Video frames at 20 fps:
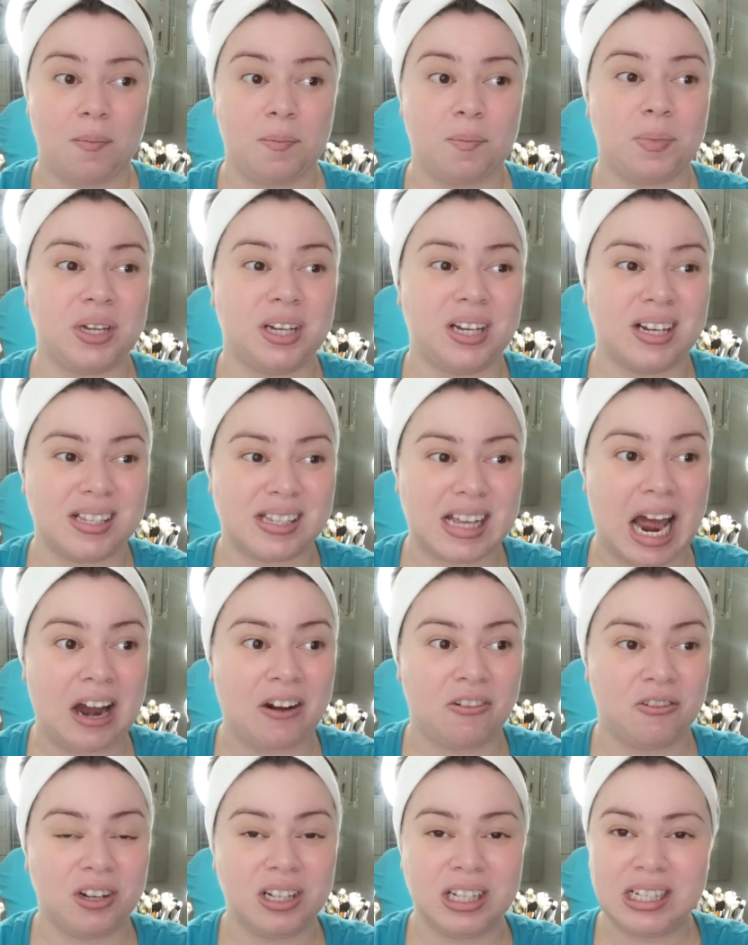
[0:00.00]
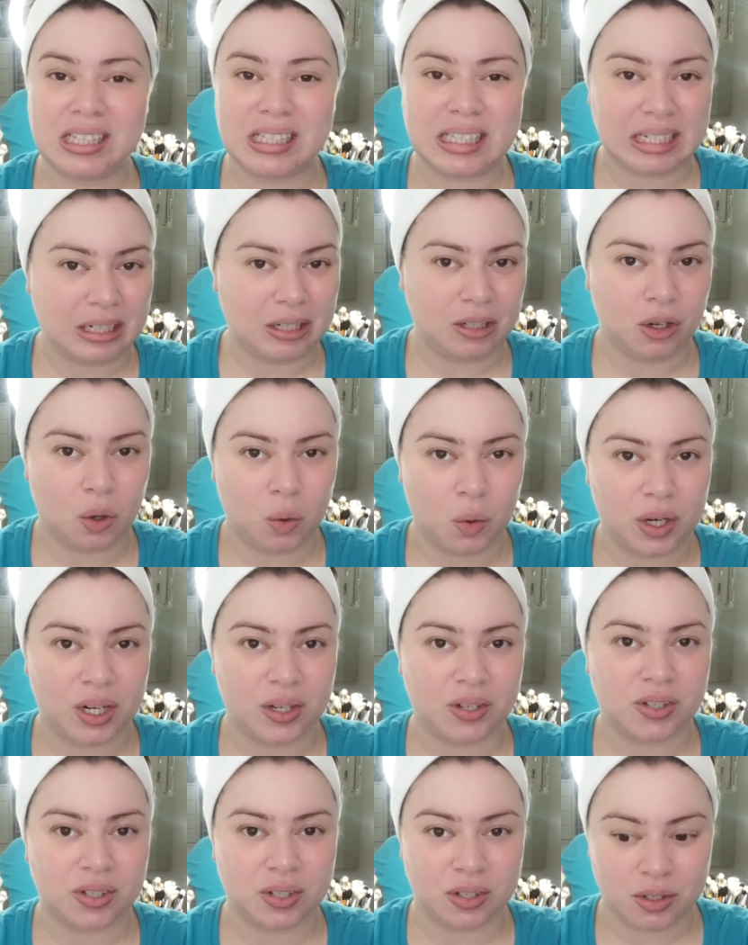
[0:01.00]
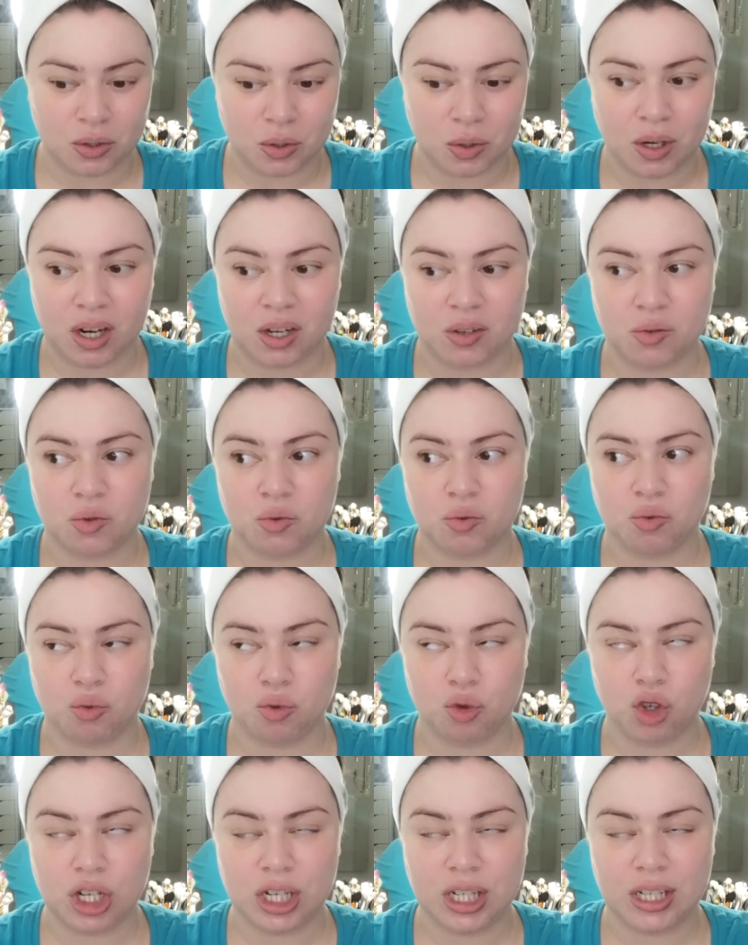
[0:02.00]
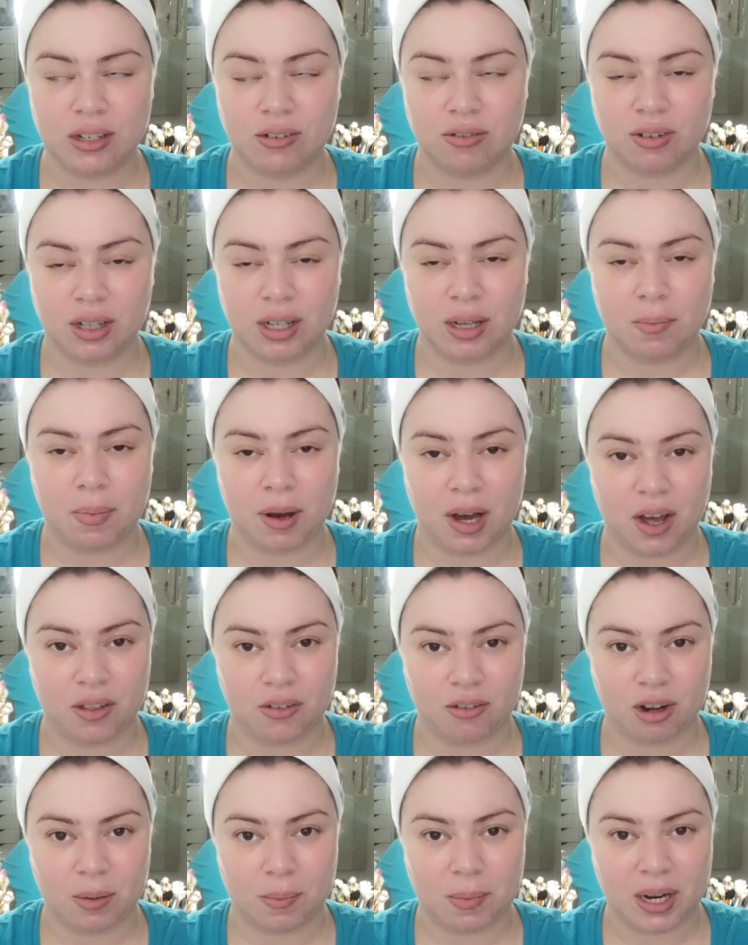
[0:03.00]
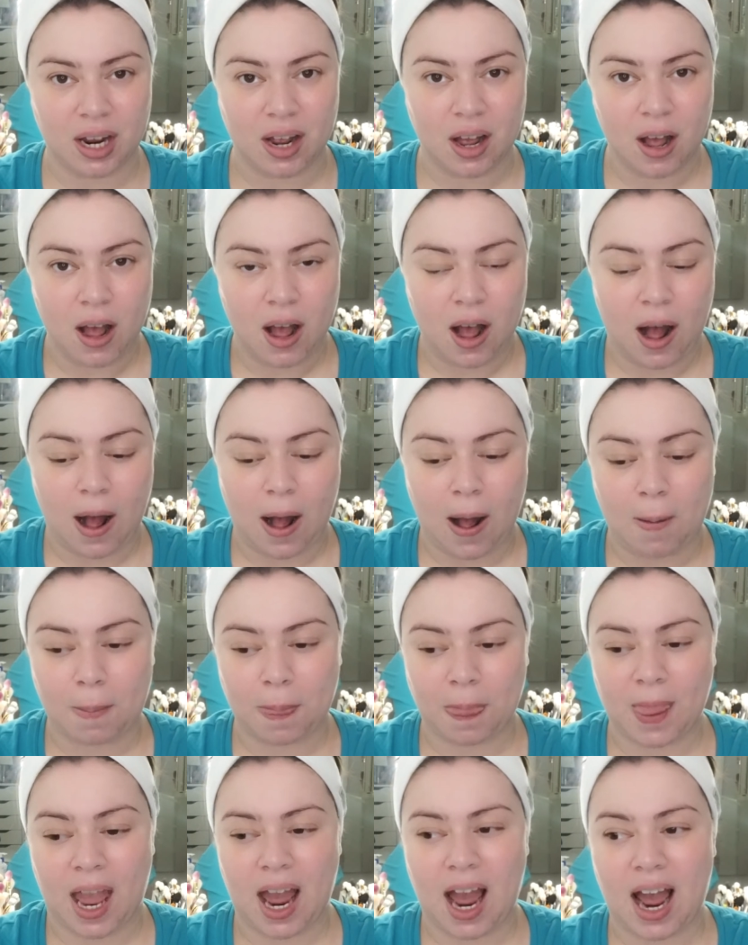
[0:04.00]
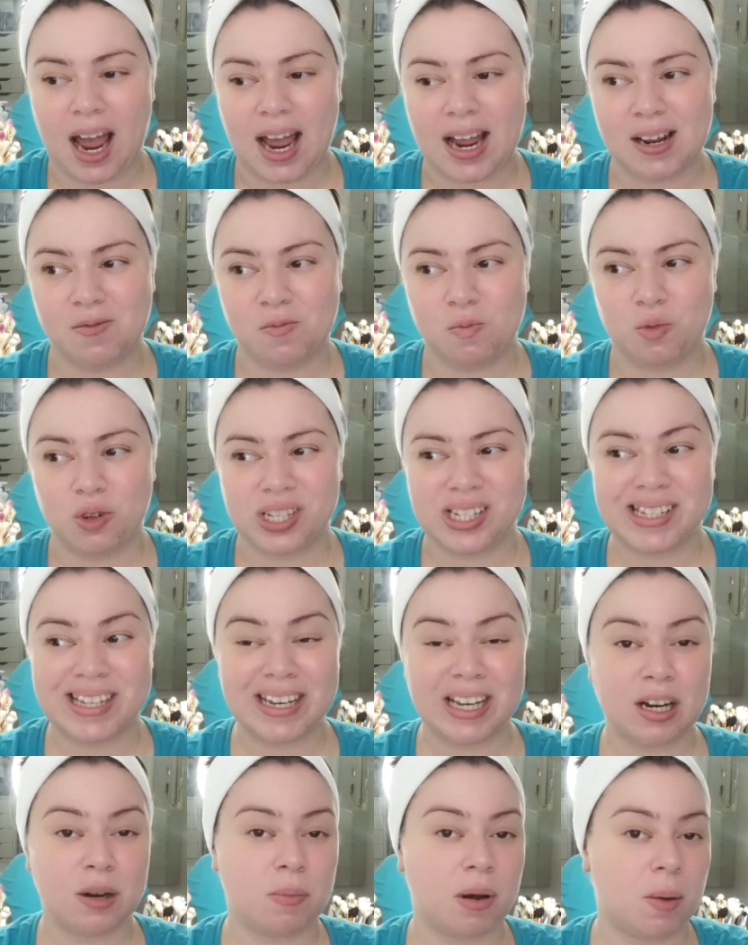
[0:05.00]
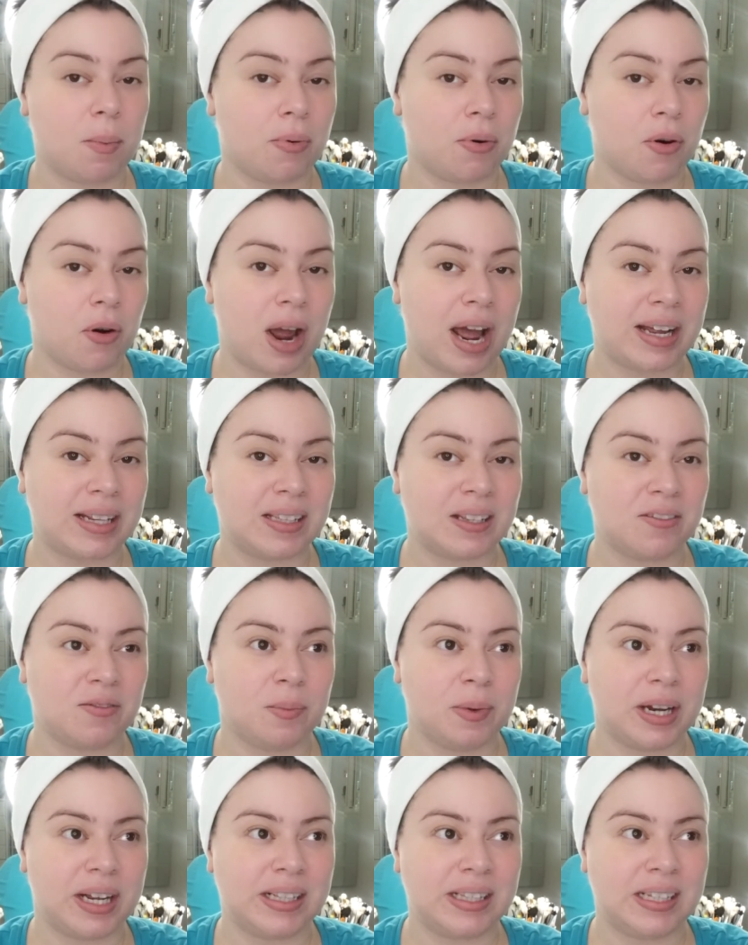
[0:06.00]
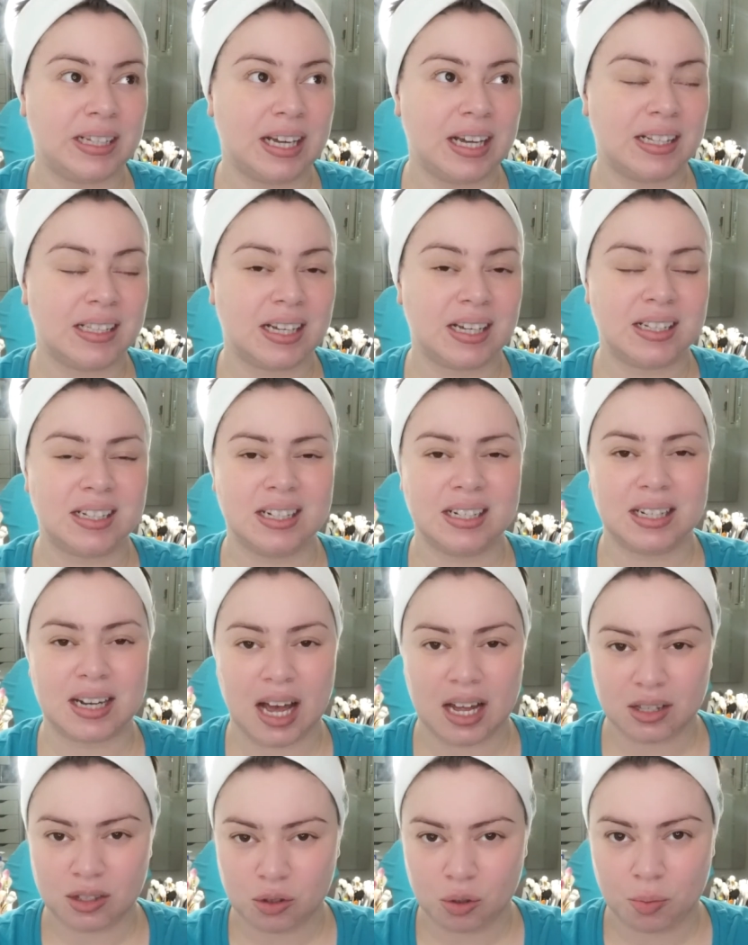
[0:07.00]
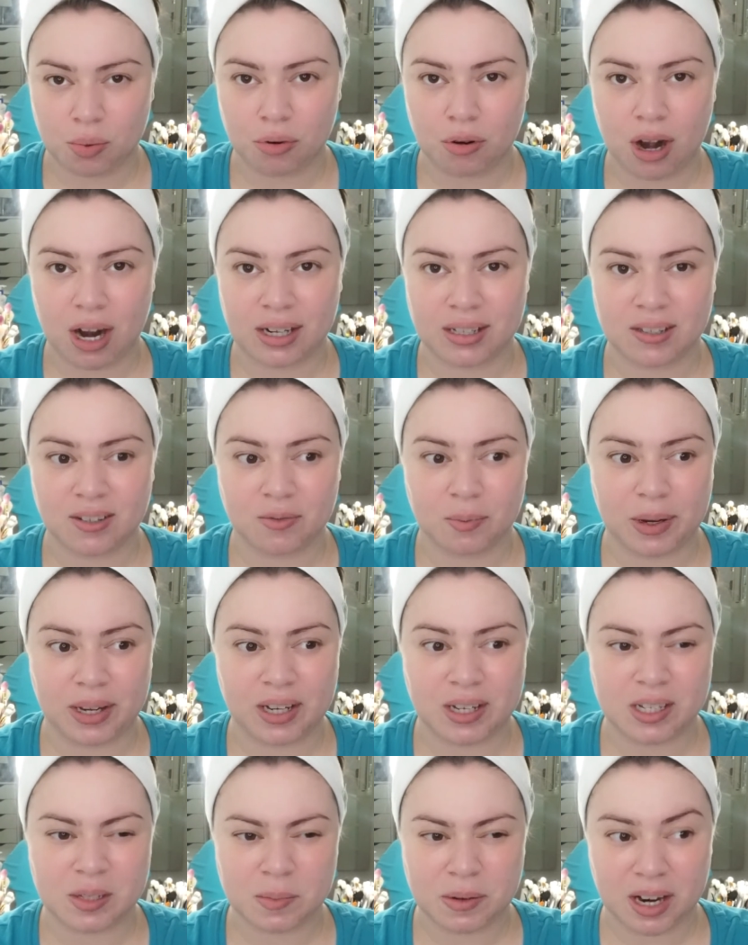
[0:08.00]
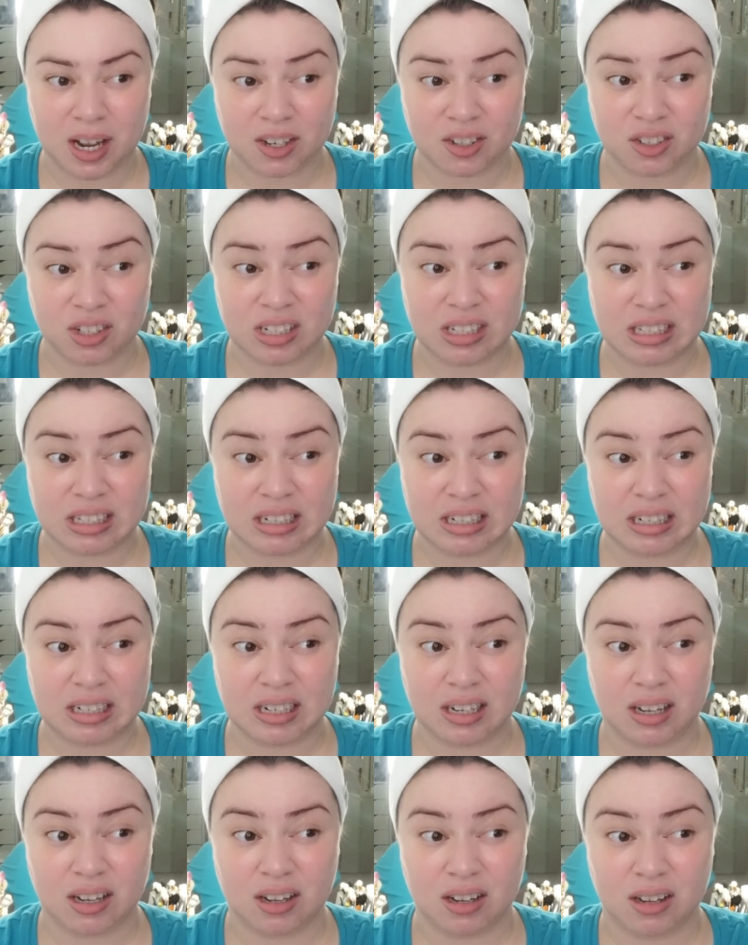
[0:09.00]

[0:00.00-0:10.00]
because I really didn't know what else to do, and it was really bothering me. I was thinking about Proactive, but at the end I did not do Proactive. My husband actually did it